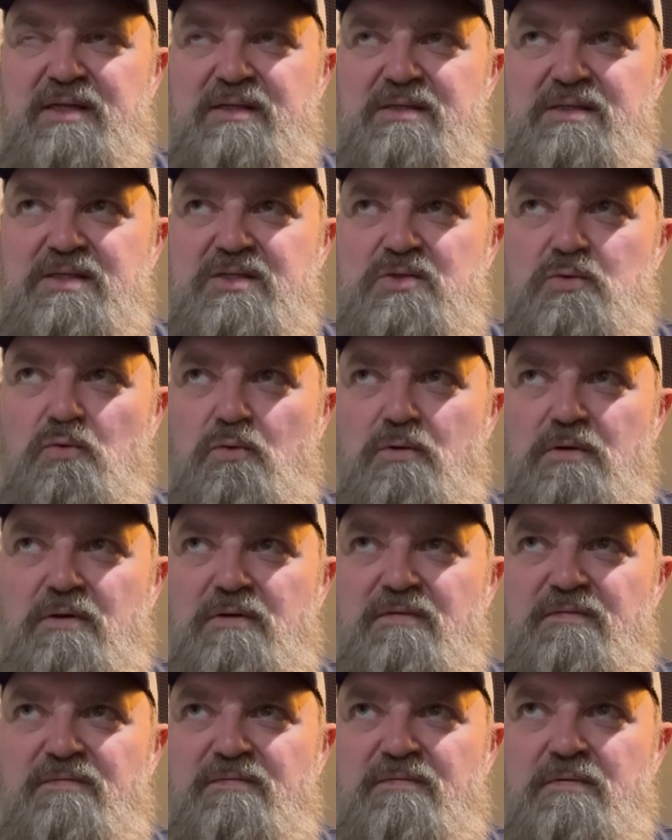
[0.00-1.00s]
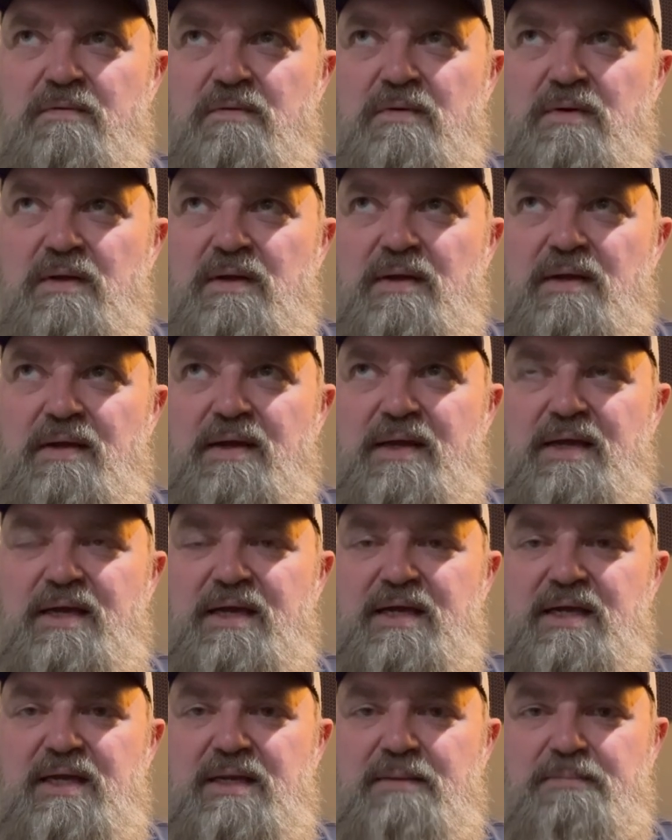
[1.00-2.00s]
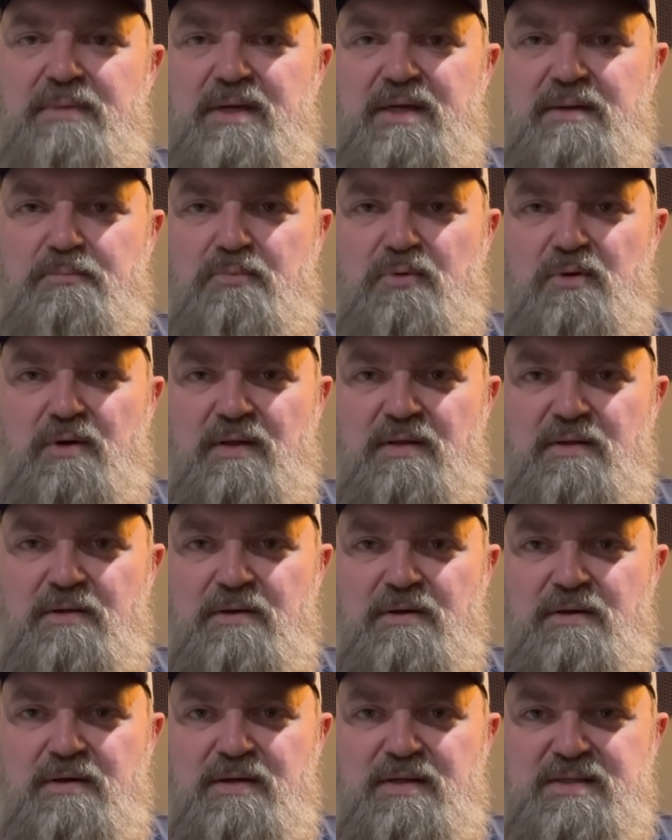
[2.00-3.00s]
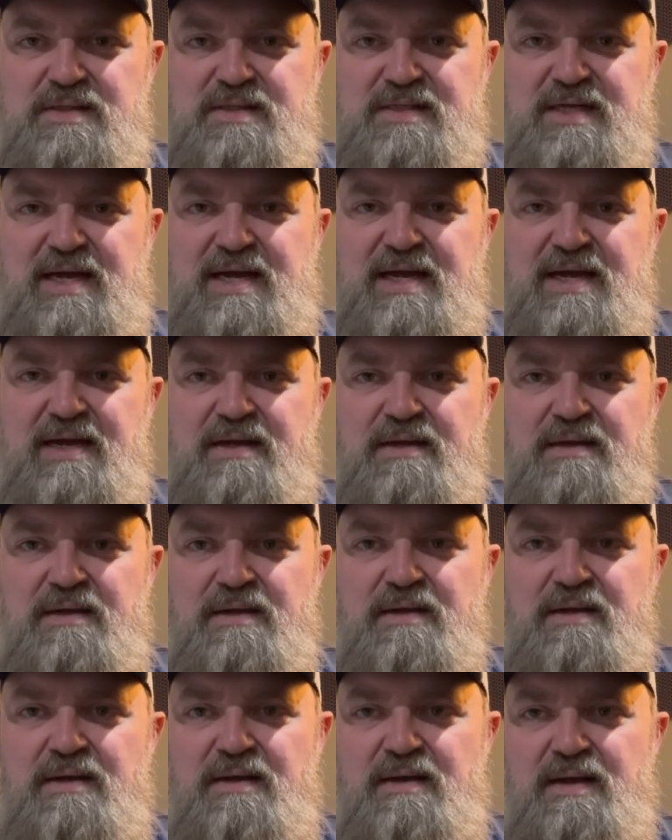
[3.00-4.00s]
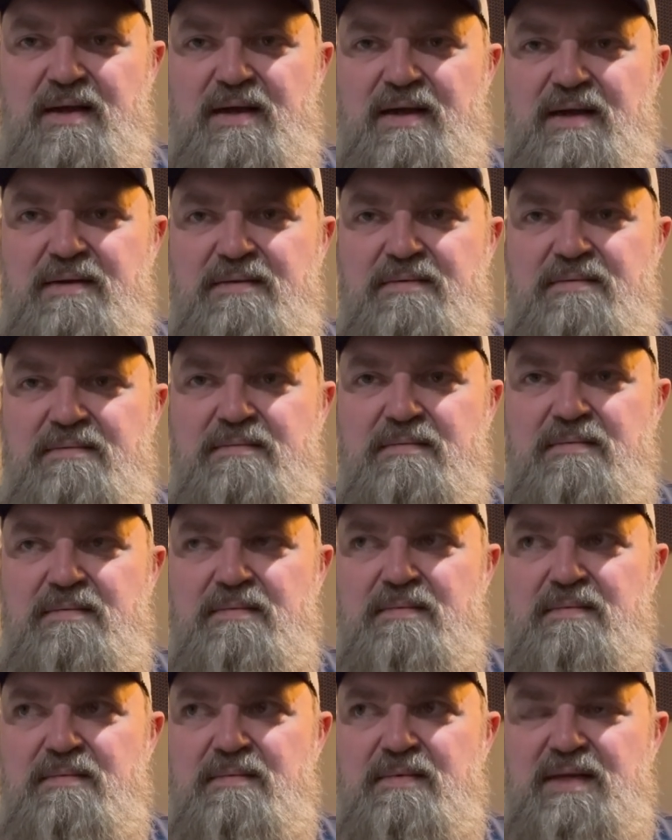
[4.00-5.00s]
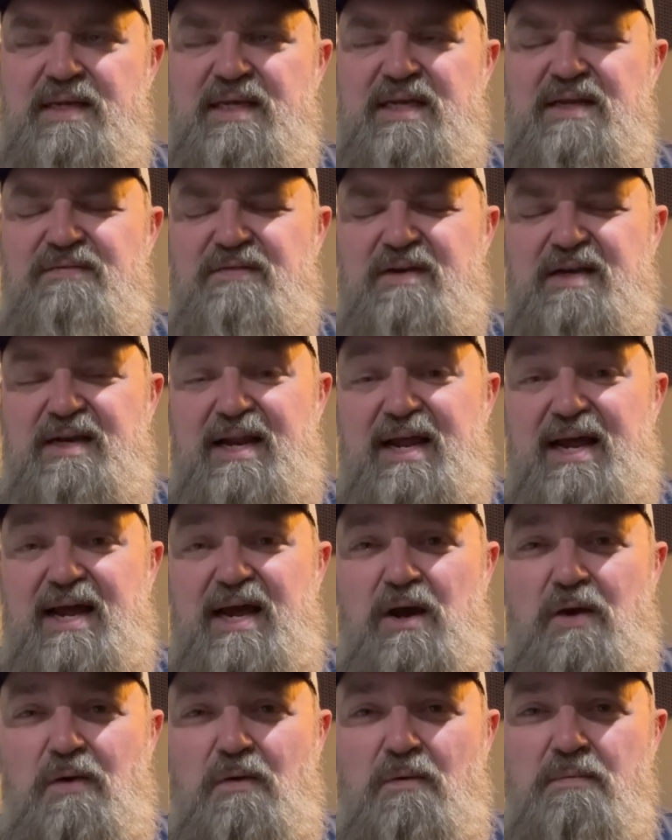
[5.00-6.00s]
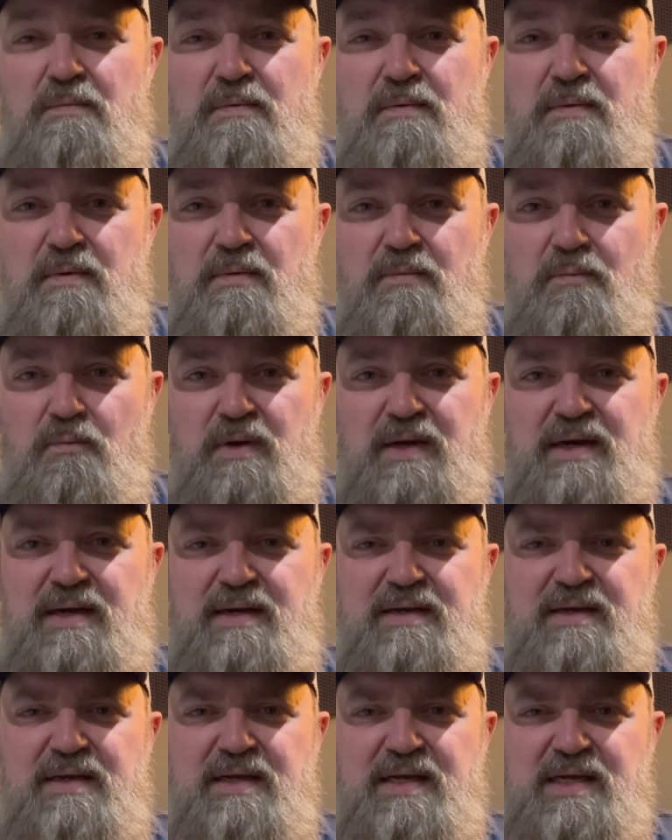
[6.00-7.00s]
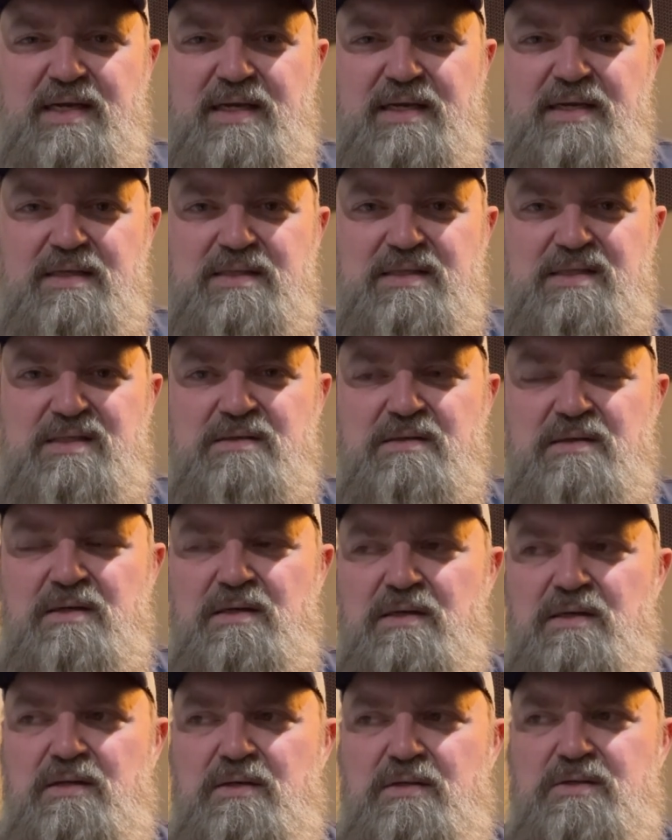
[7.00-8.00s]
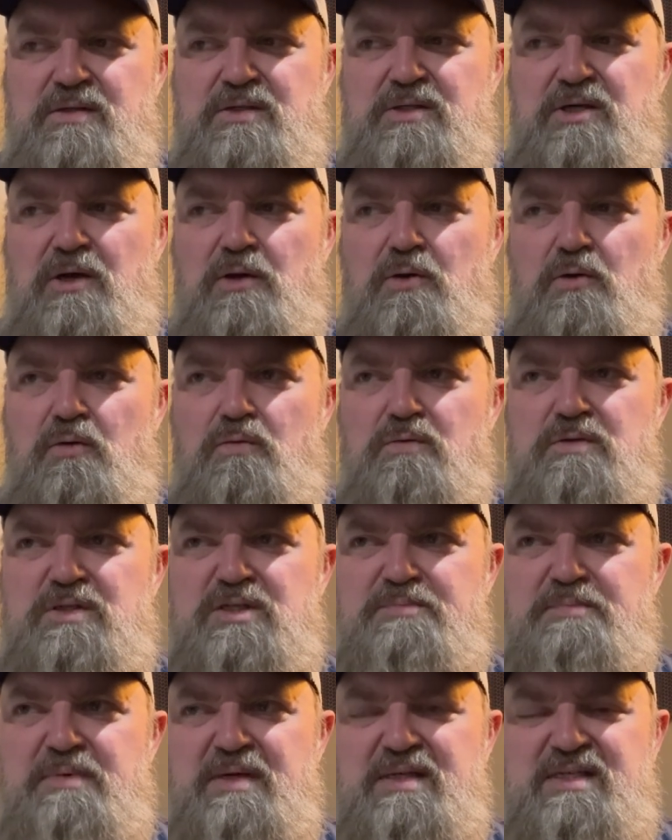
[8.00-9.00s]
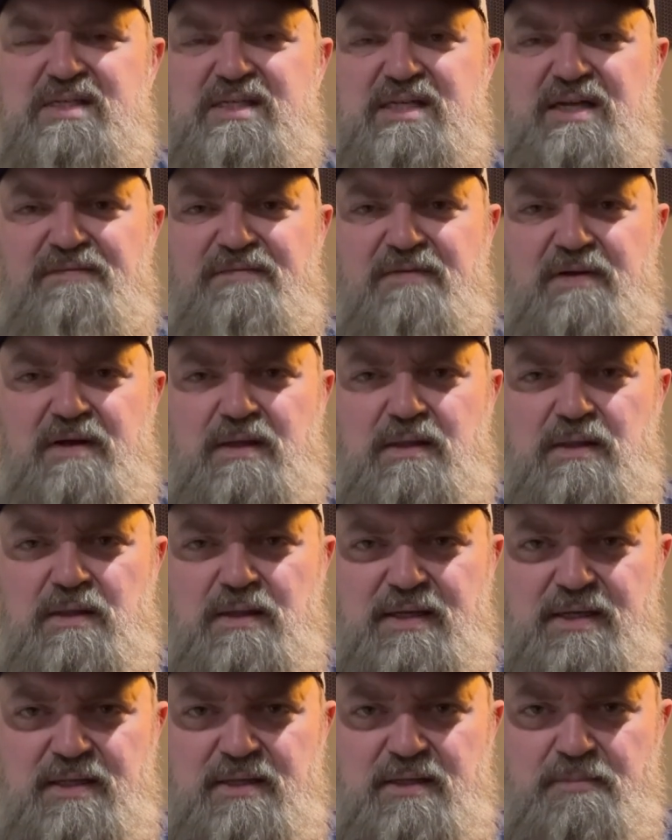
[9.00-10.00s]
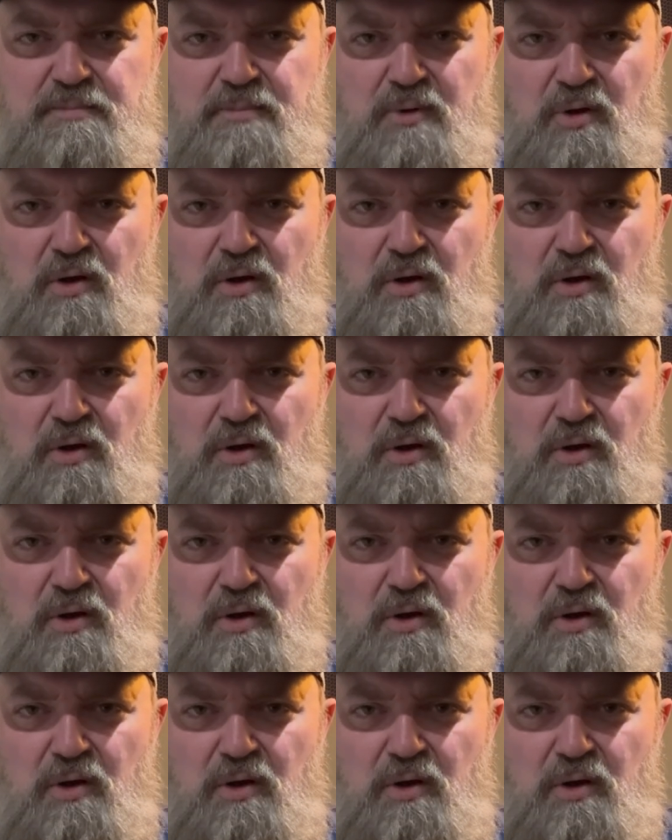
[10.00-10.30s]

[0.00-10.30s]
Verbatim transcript: been sort of a big brother to Zac. And even now, when he is so specifically the